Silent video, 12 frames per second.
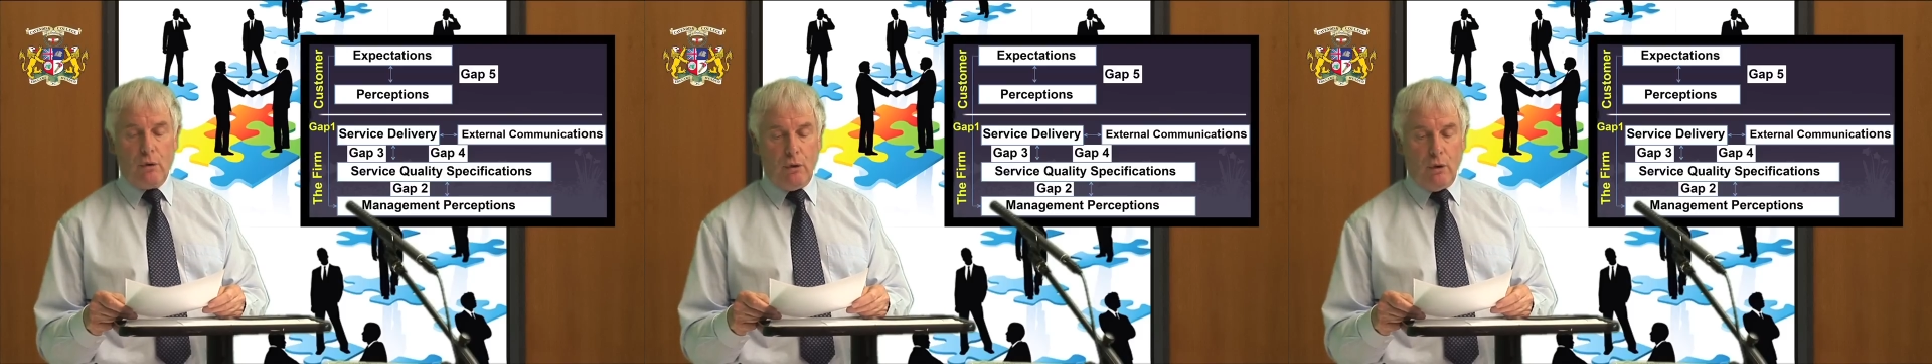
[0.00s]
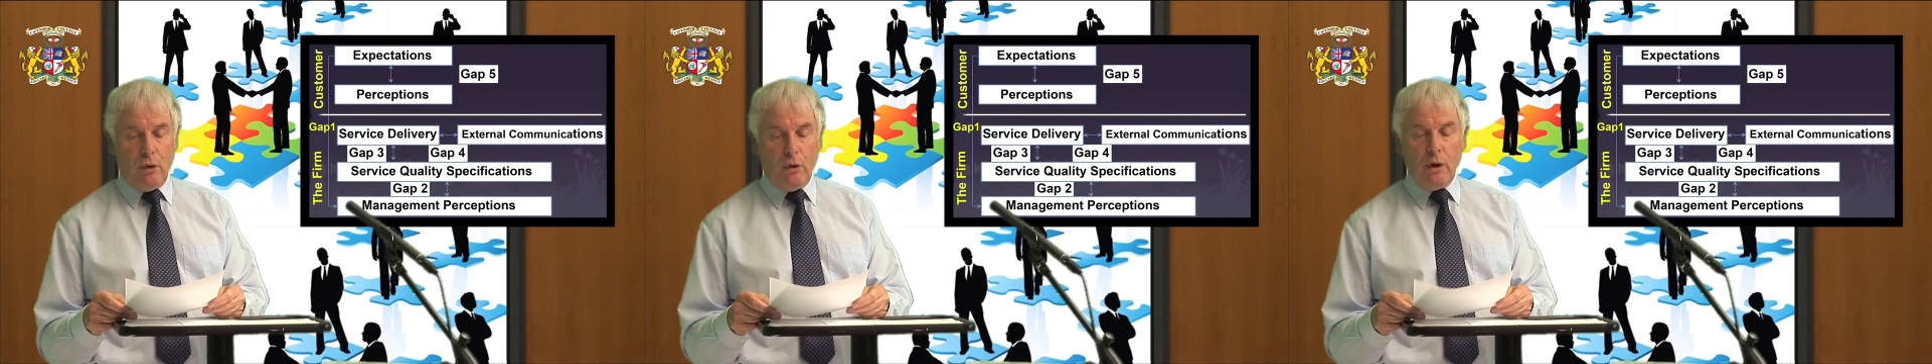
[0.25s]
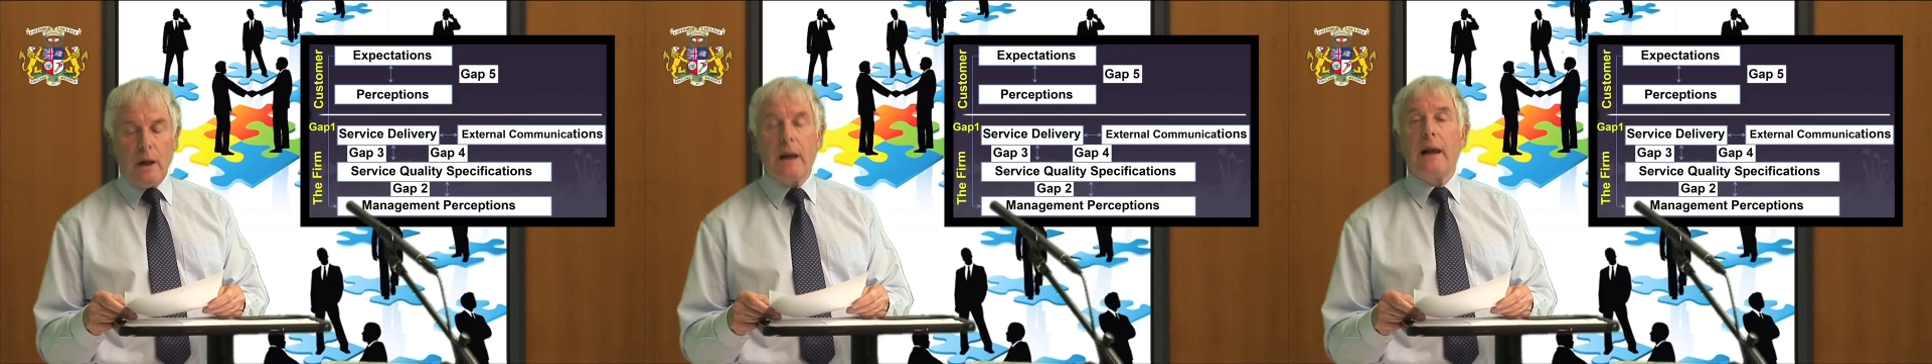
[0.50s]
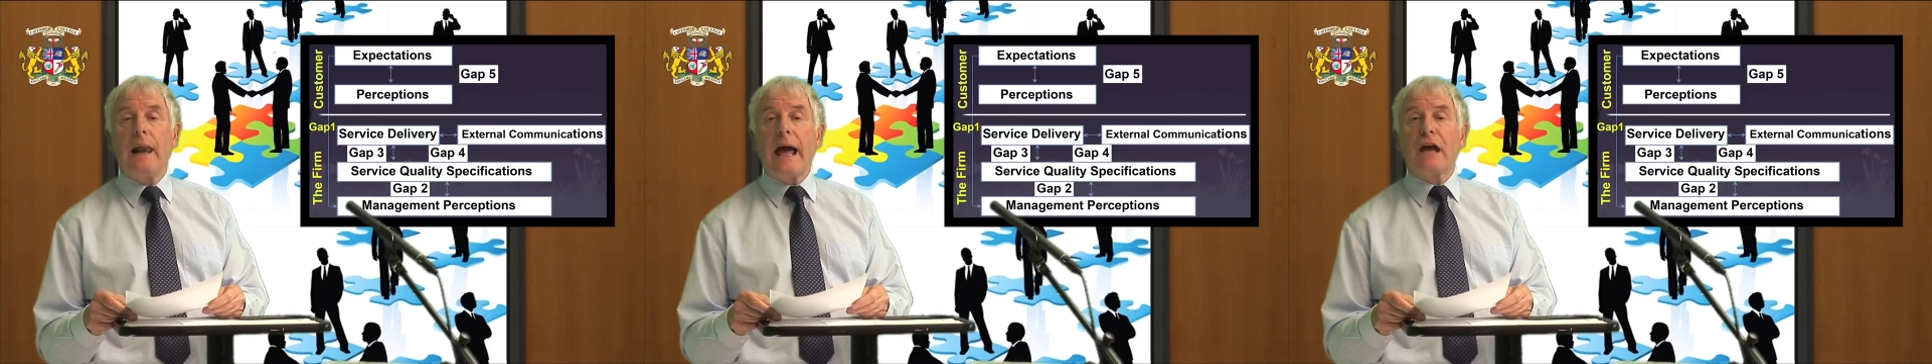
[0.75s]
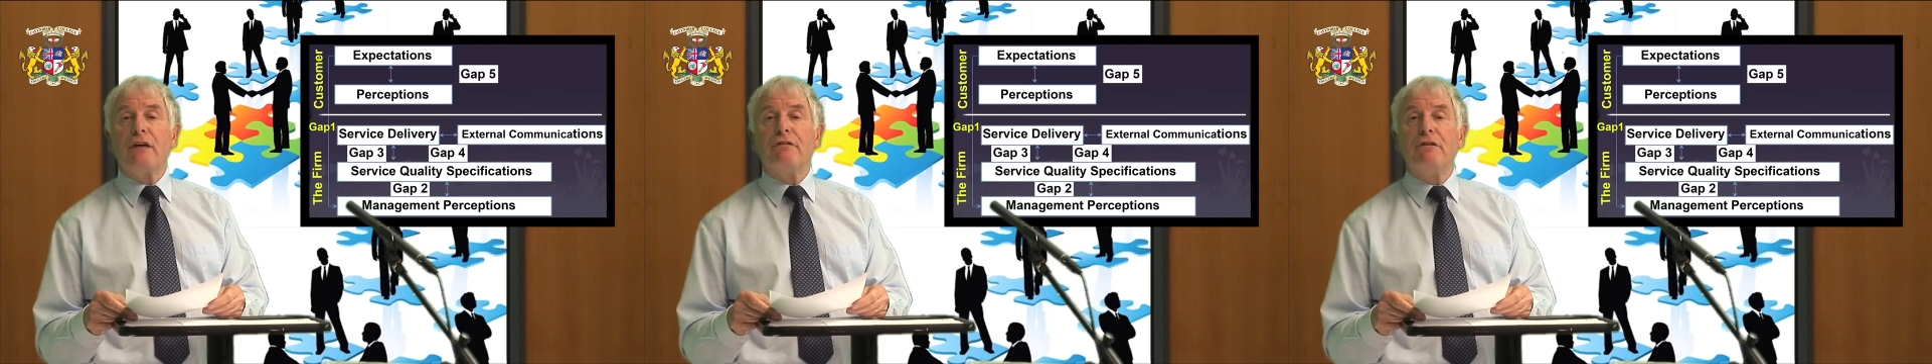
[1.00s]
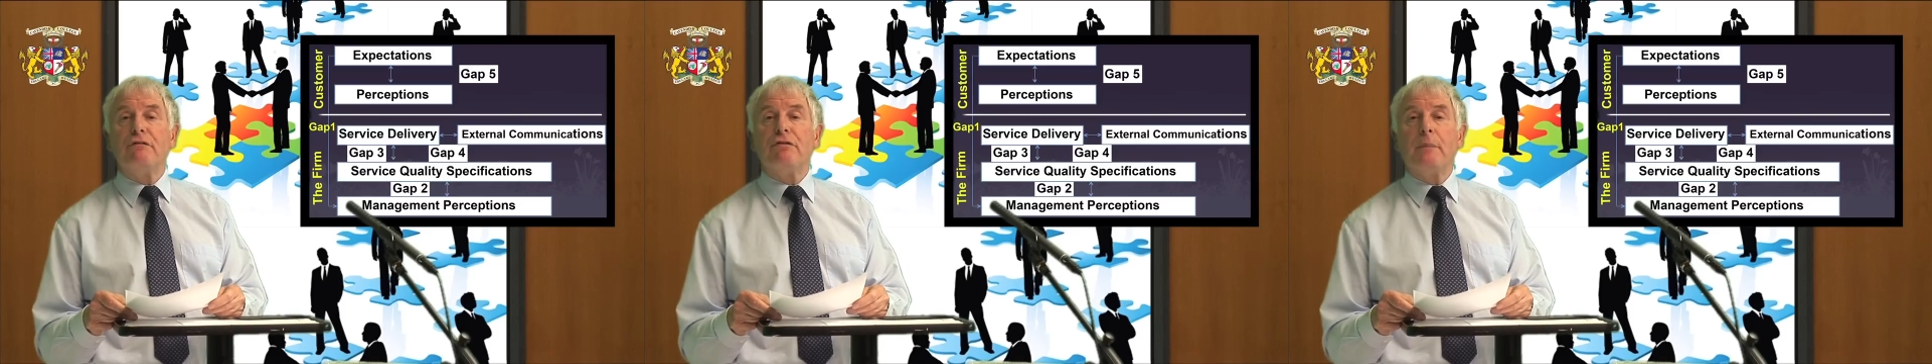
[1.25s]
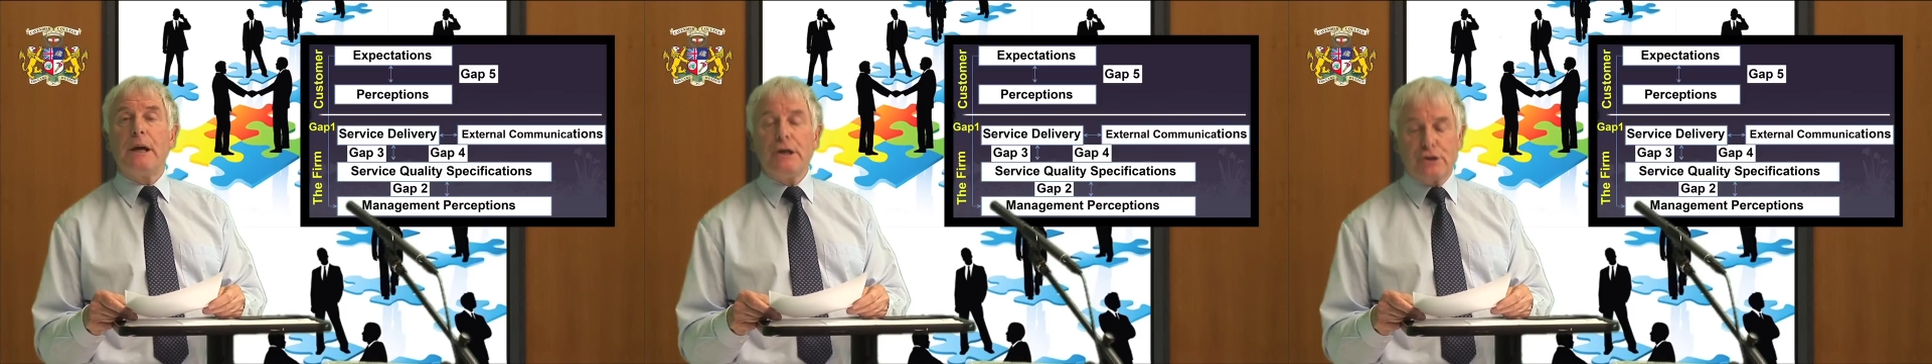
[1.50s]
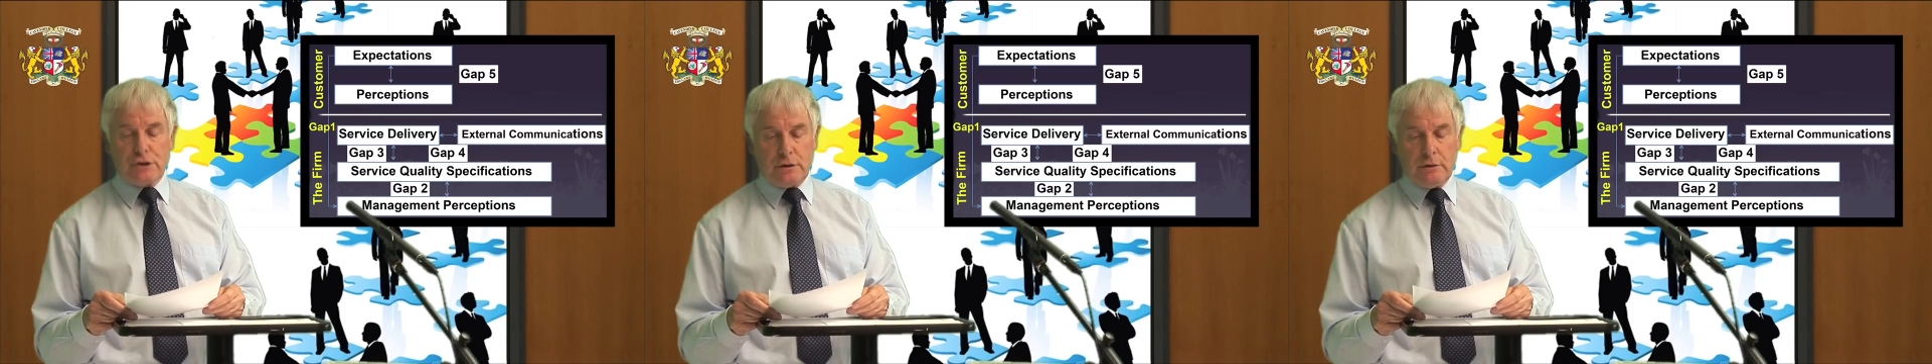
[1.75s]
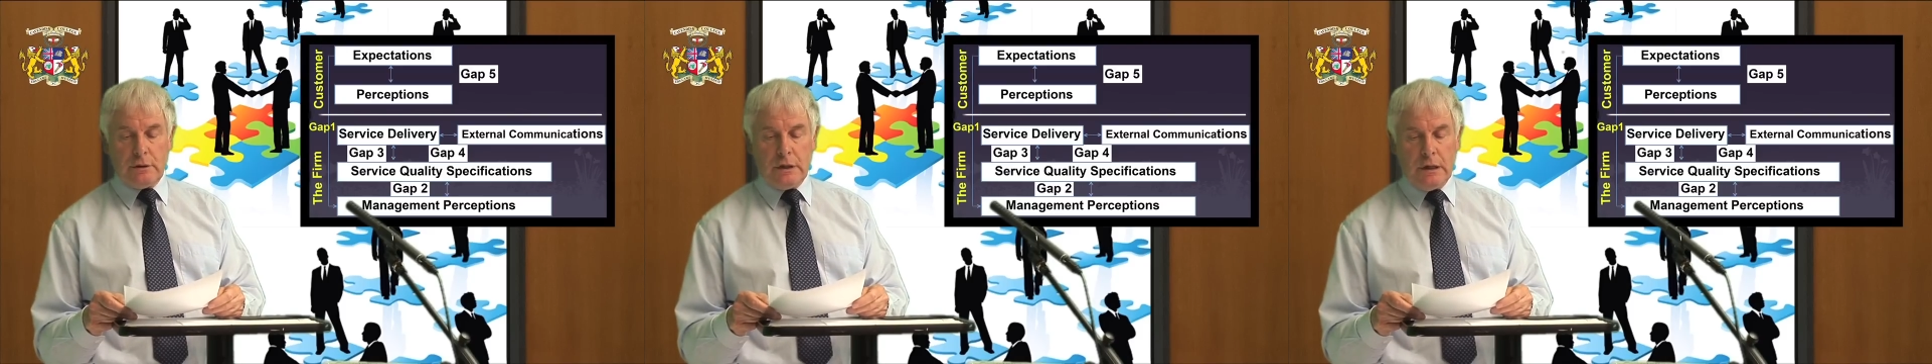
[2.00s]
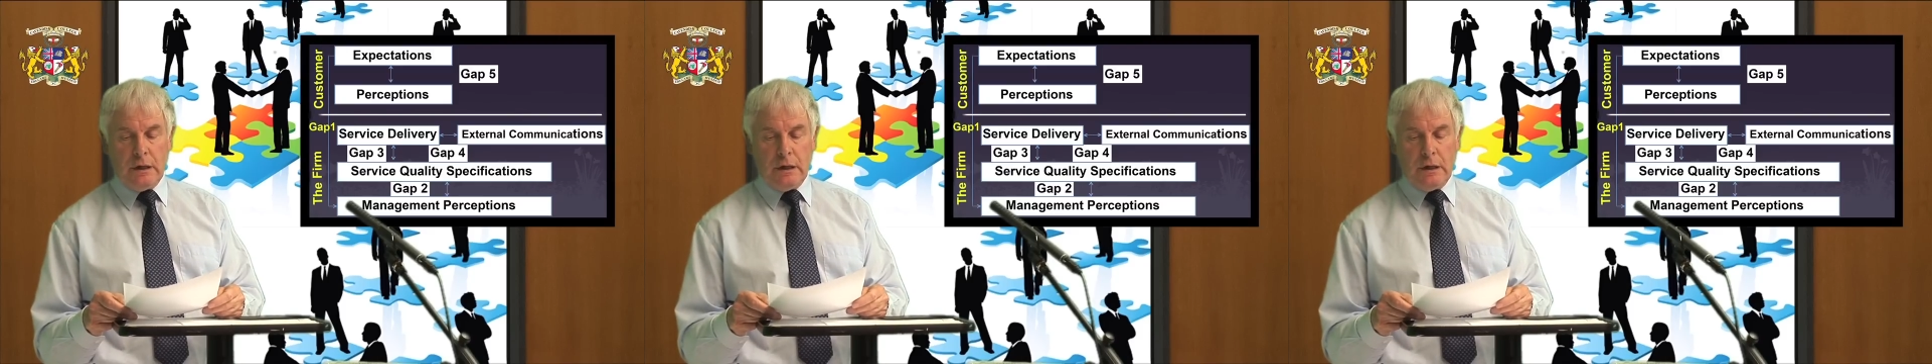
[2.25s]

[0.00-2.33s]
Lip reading: or lack of information,